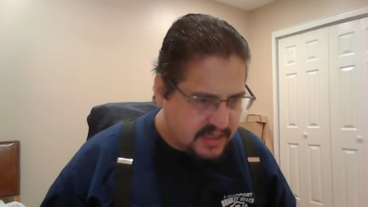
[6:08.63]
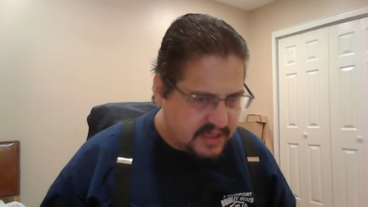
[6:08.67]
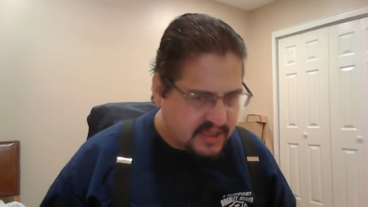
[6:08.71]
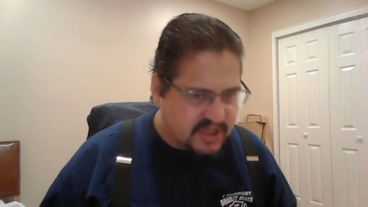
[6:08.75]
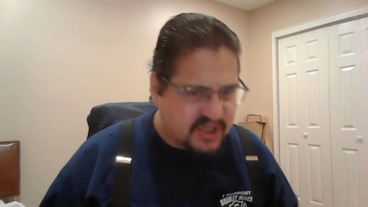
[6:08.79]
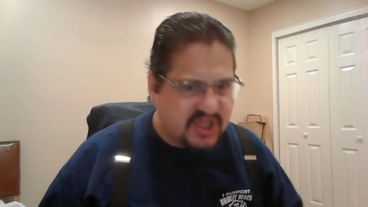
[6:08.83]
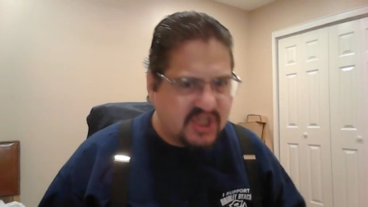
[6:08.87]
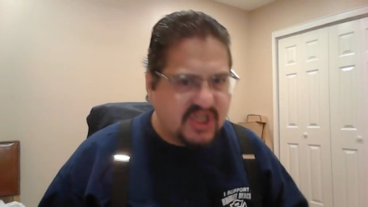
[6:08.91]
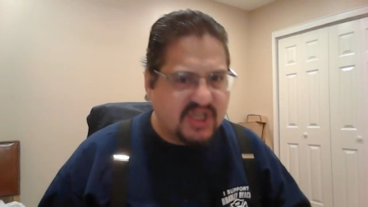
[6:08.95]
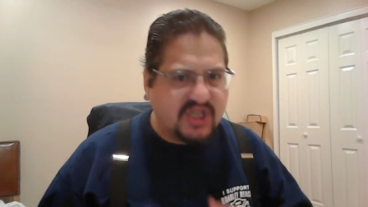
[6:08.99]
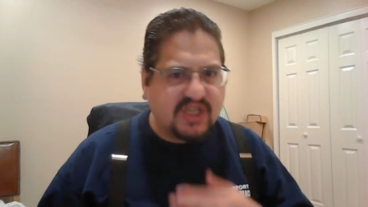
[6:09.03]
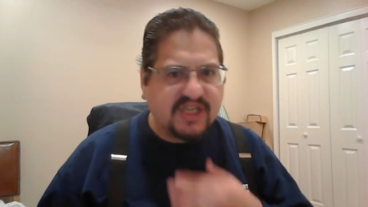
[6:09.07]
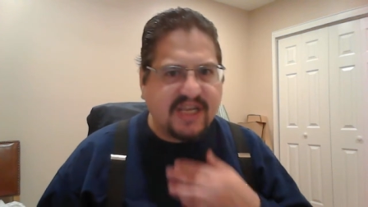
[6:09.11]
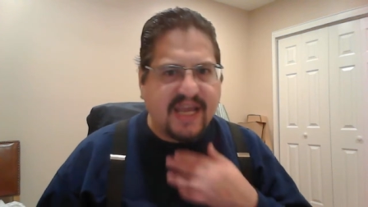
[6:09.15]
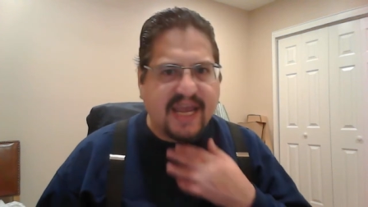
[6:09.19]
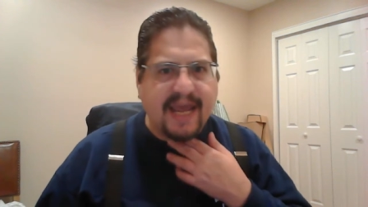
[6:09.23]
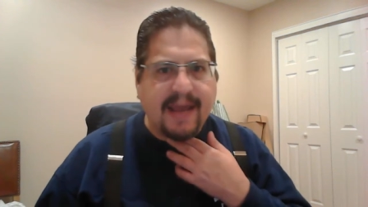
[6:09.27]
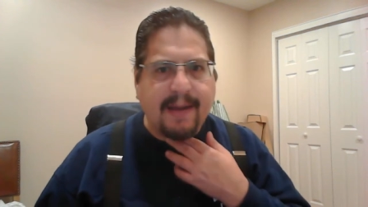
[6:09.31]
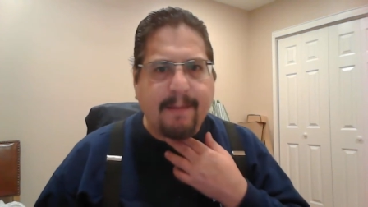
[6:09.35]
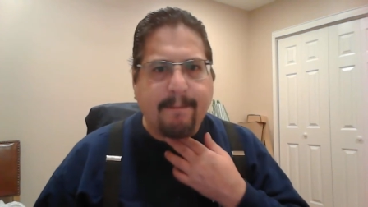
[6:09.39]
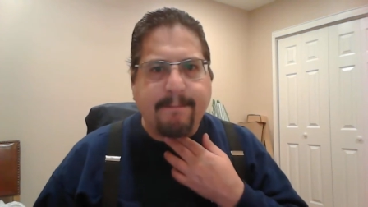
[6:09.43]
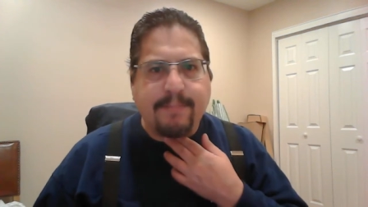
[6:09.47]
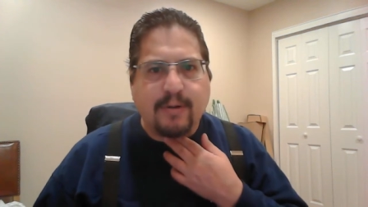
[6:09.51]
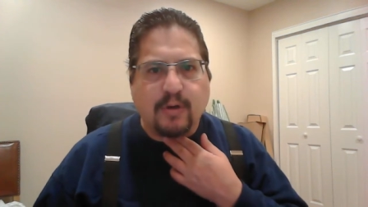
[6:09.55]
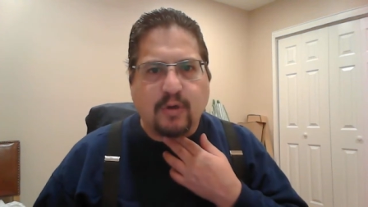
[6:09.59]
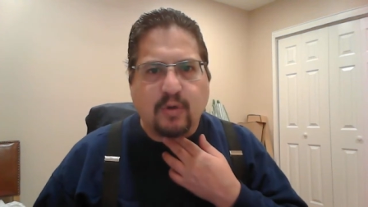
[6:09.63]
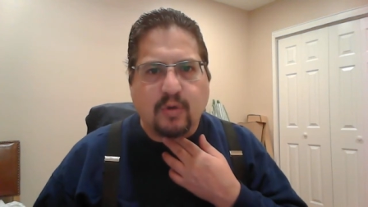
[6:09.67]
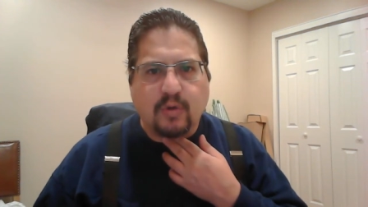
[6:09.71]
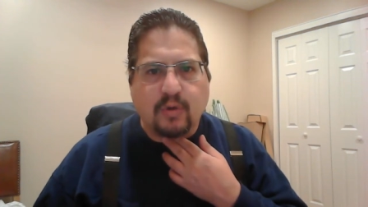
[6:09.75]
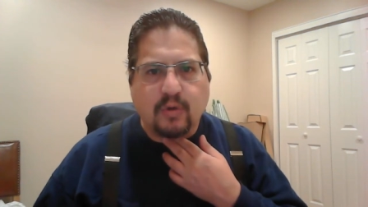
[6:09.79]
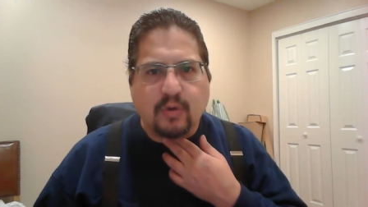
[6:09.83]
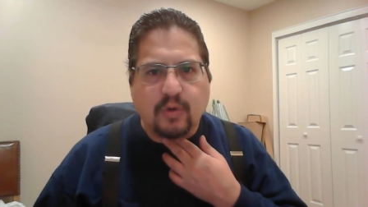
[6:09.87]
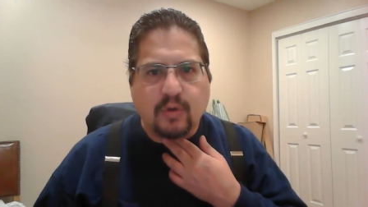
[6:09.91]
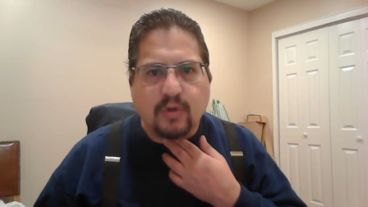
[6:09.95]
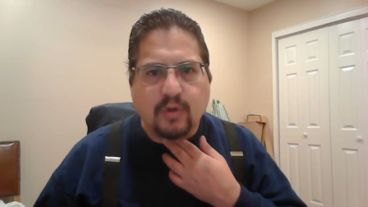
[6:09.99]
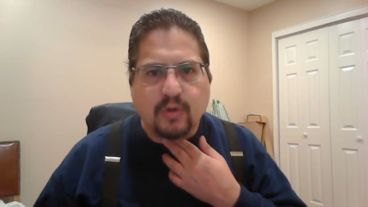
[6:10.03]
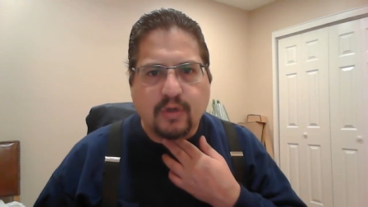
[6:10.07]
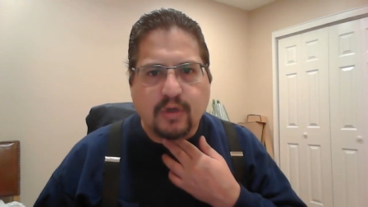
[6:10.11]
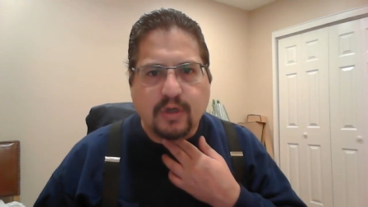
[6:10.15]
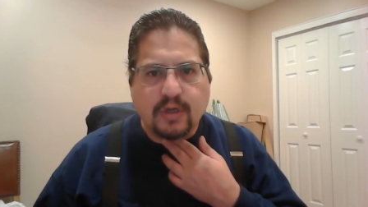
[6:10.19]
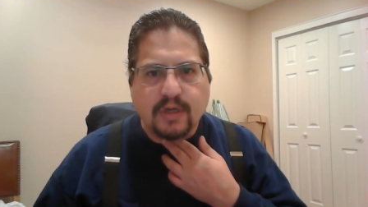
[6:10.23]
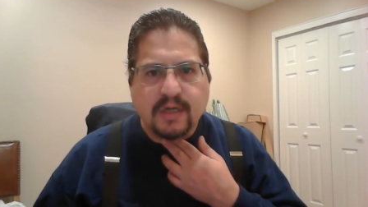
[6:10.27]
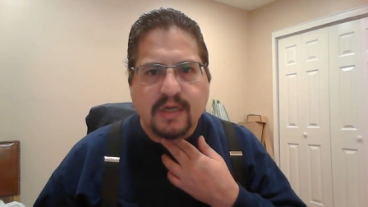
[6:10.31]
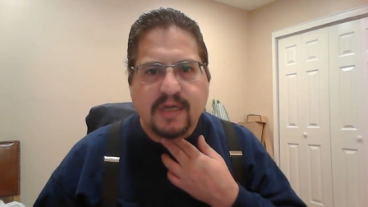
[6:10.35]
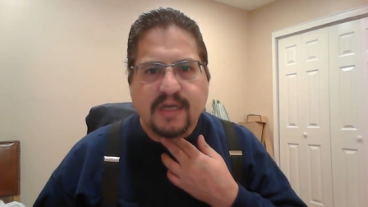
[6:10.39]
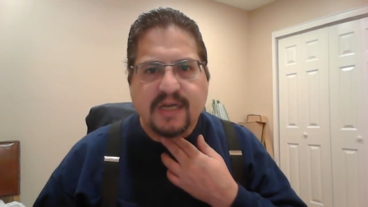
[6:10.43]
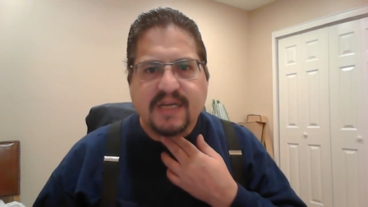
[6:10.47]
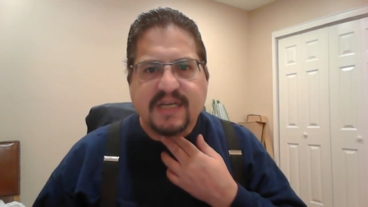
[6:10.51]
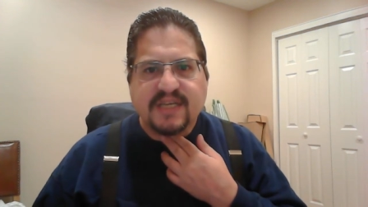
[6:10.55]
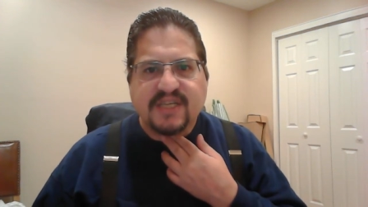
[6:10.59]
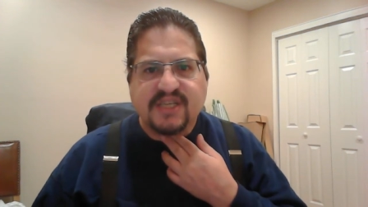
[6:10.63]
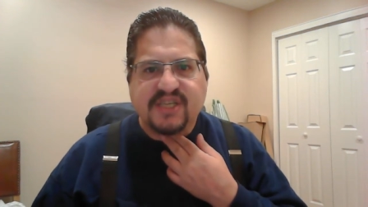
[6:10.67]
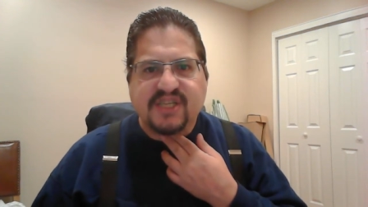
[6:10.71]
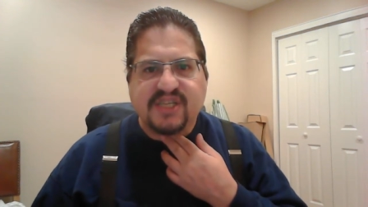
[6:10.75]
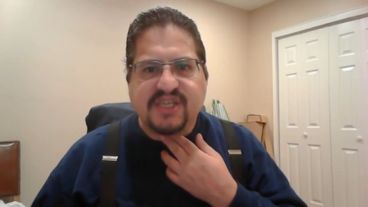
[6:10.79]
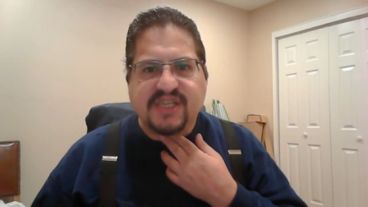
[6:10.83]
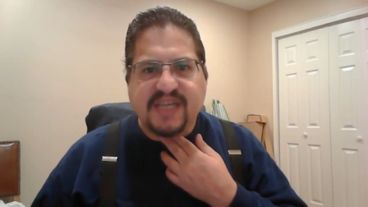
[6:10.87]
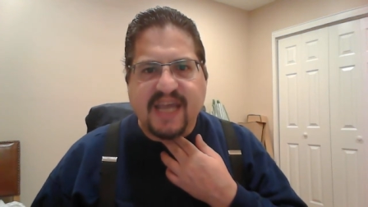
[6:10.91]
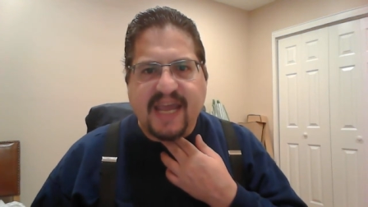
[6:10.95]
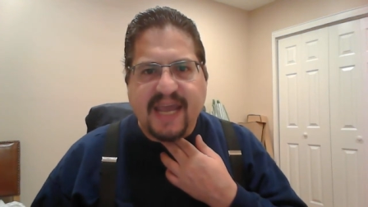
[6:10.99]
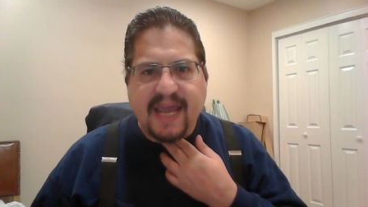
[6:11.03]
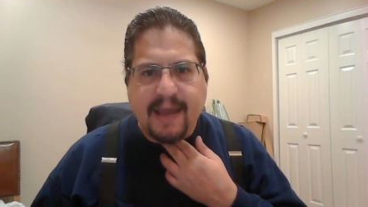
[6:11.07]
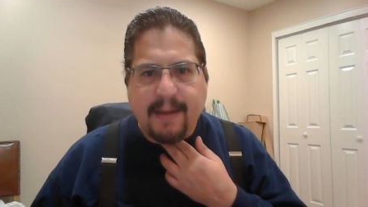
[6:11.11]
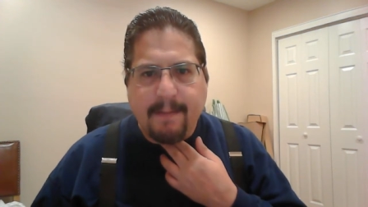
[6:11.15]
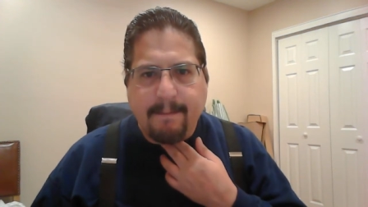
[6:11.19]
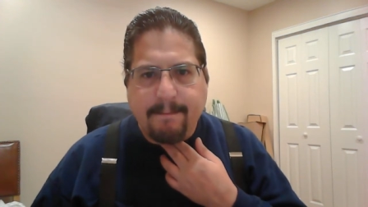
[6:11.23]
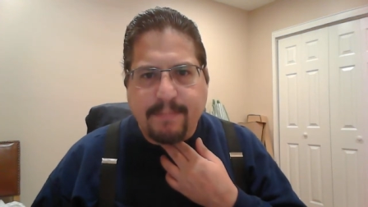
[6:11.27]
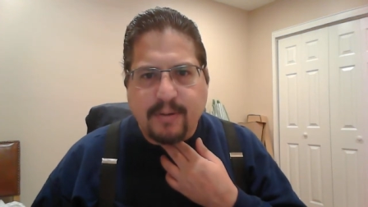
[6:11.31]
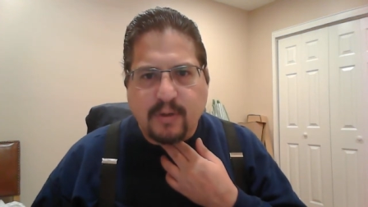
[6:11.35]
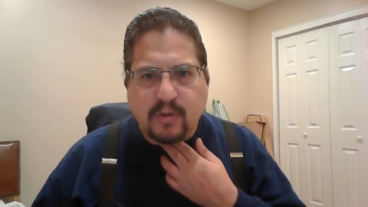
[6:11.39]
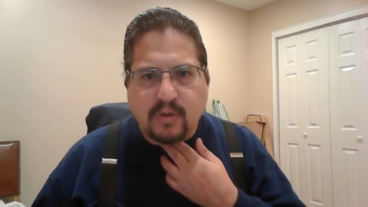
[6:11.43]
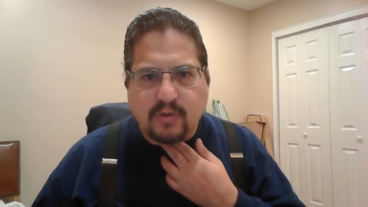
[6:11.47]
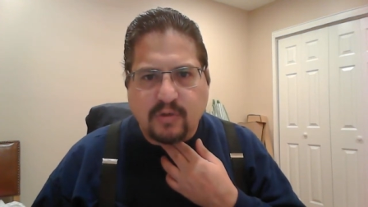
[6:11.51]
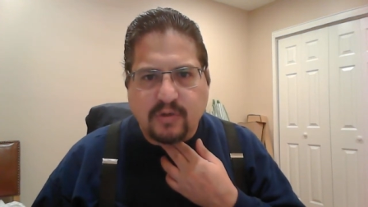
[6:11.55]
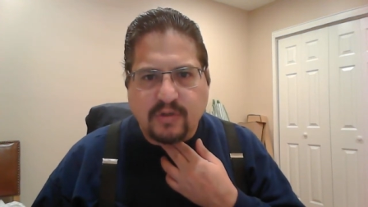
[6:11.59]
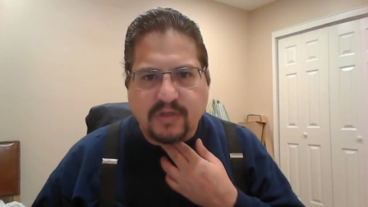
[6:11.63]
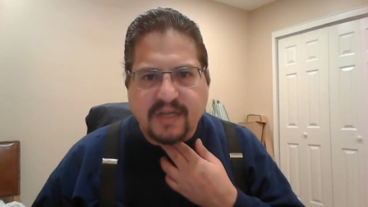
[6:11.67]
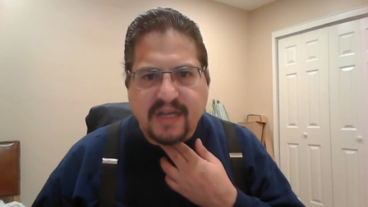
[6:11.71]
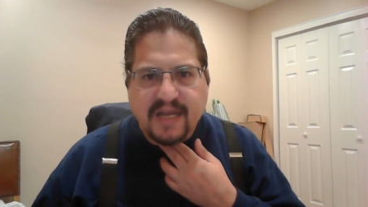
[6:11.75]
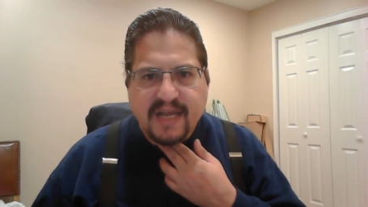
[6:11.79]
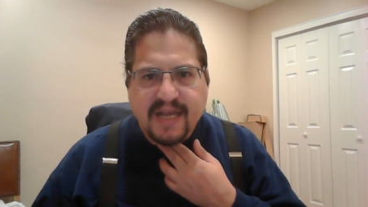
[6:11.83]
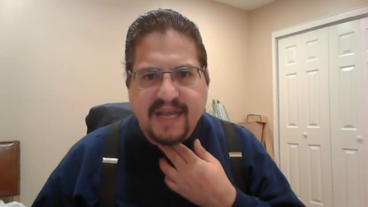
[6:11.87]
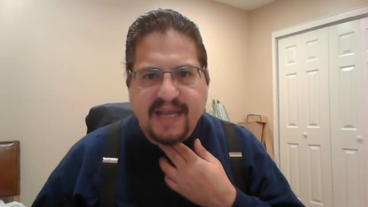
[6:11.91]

Sampled. Sampled.